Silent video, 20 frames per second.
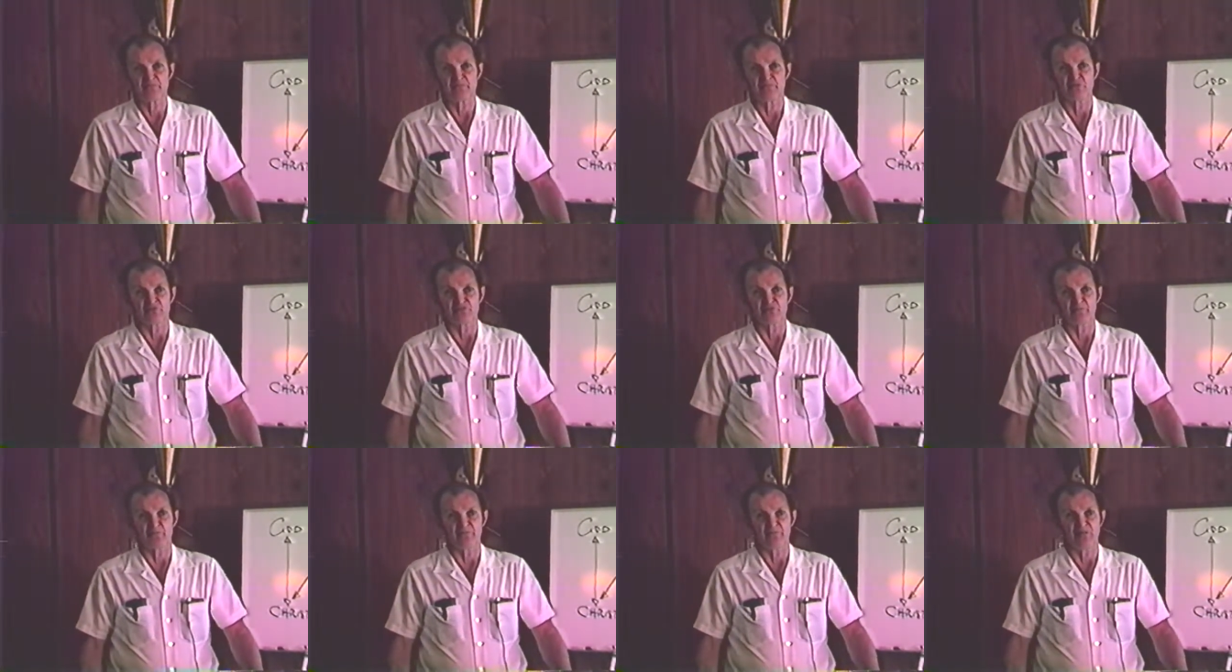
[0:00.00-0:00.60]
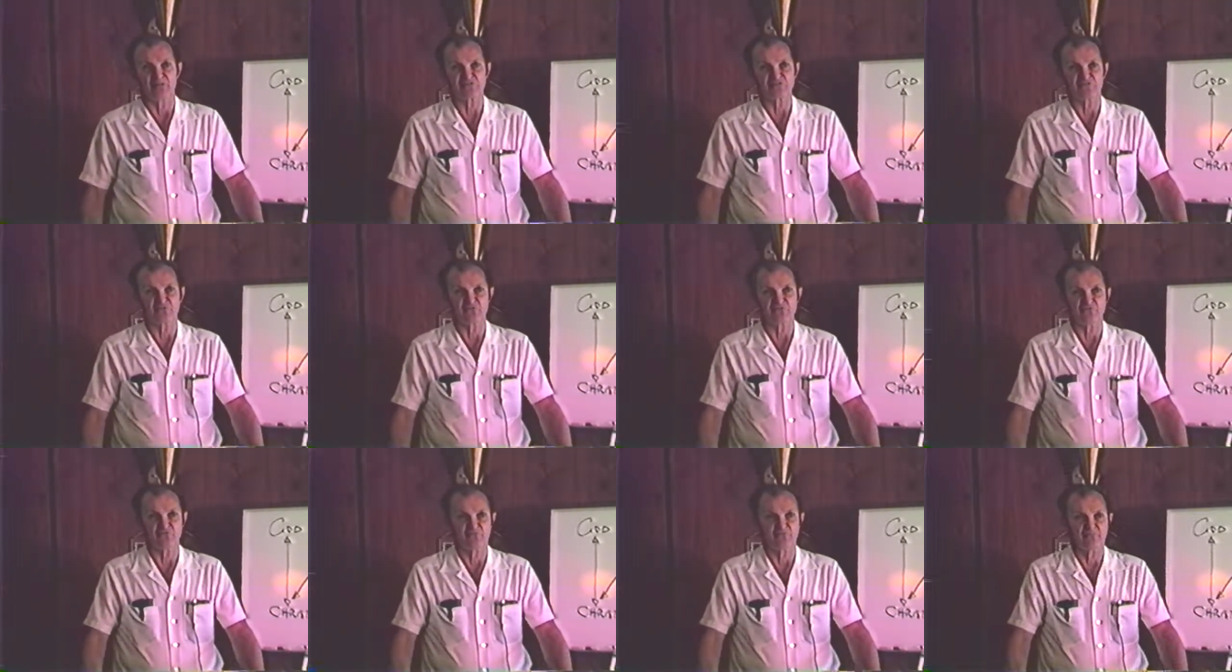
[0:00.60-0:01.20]
The top place,
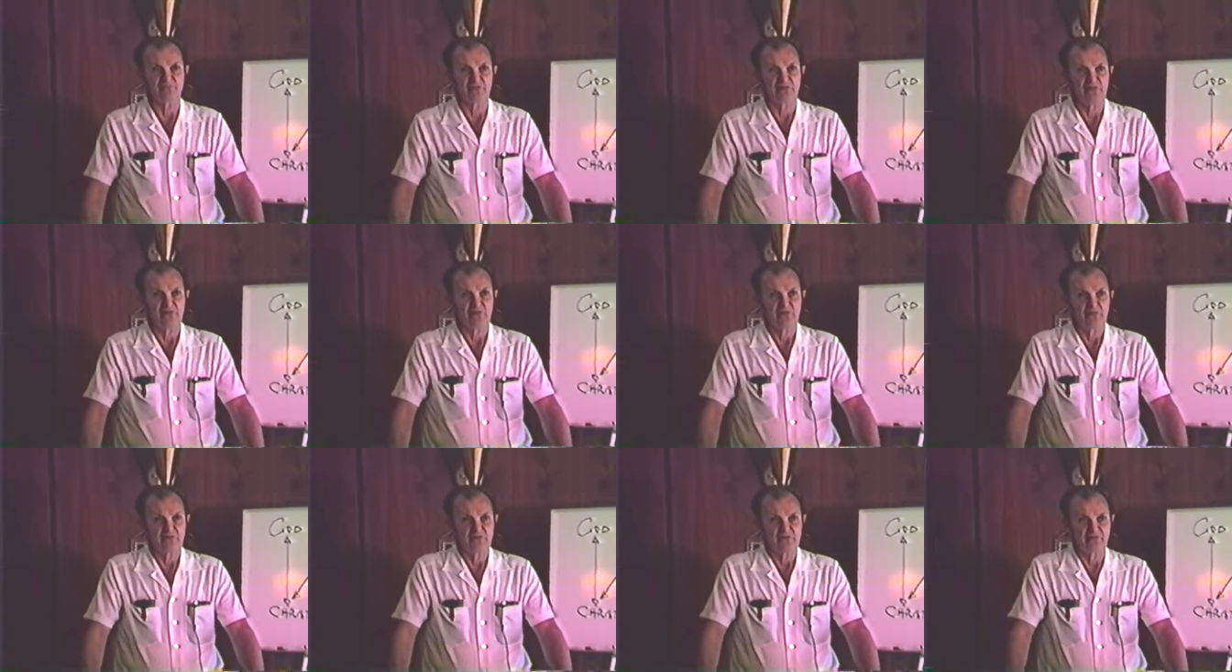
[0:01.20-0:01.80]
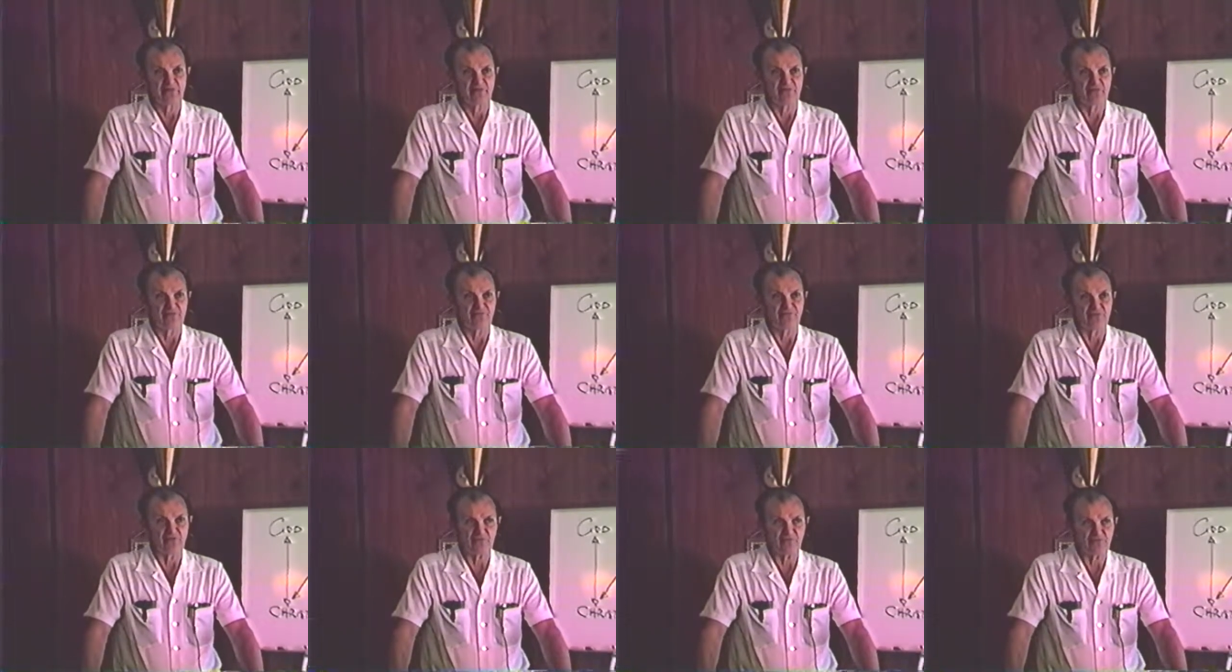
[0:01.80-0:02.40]
don't you? they
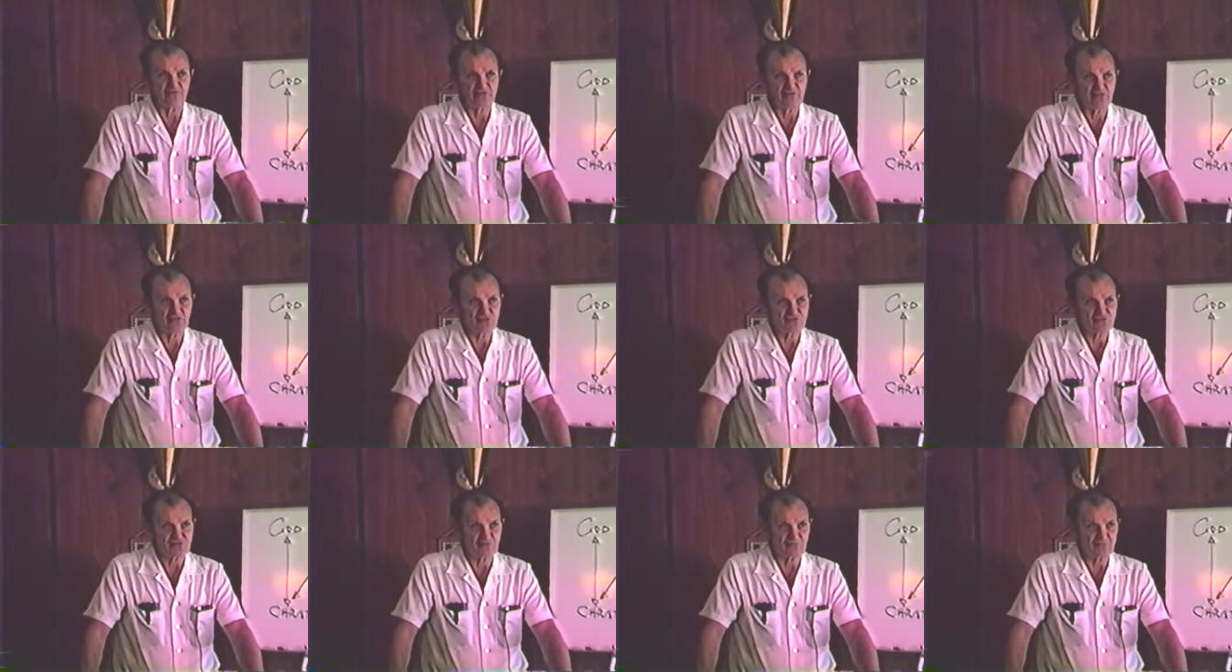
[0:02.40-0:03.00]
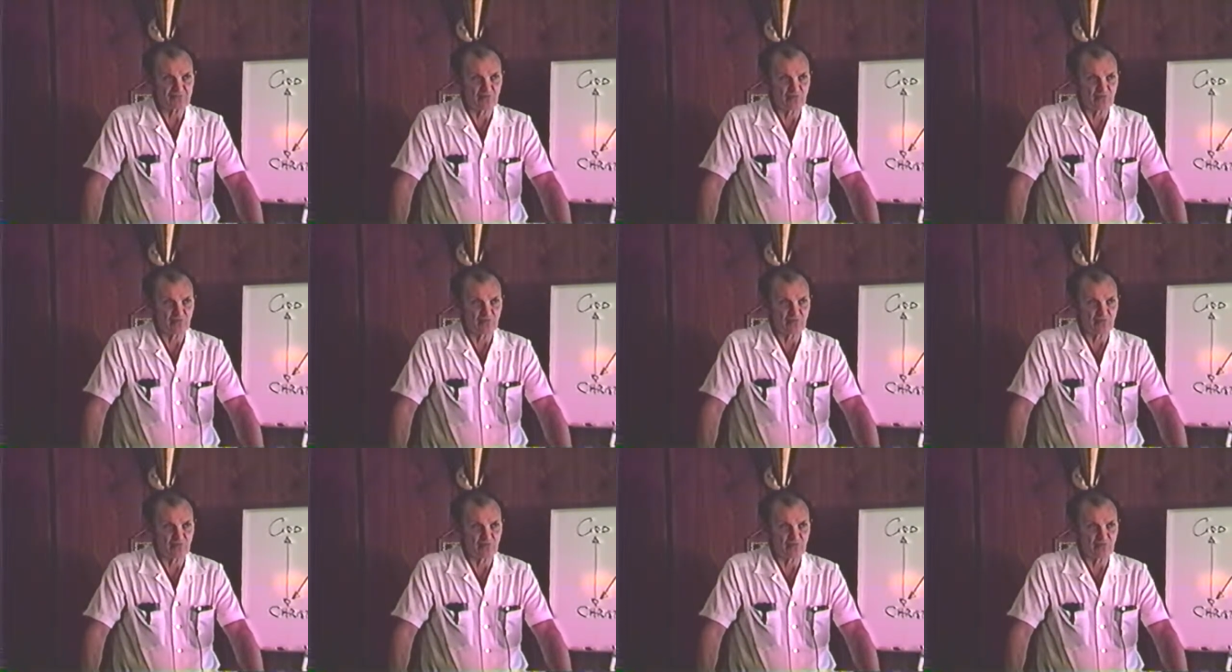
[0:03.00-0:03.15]
fight for leadership.